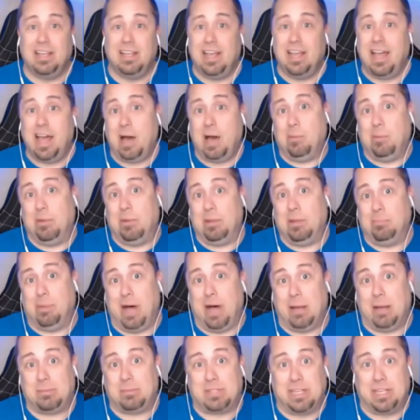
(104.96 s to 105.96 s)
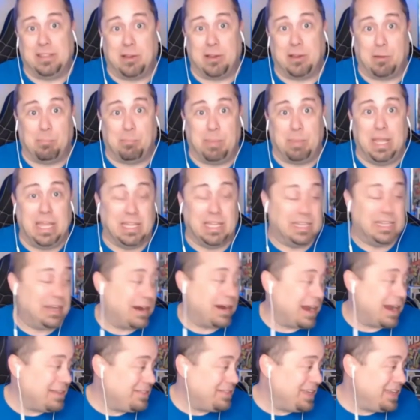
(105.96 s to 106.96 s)
How many boxes can there be in there?
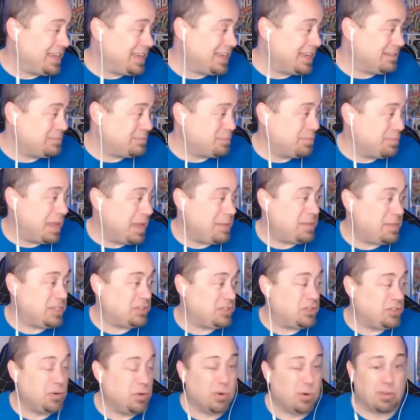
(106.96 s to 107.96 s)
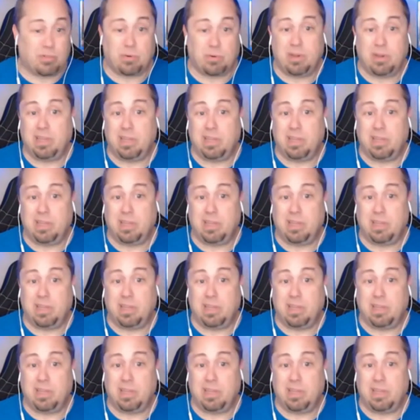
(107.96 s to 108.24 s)
I think it's maybe two or three.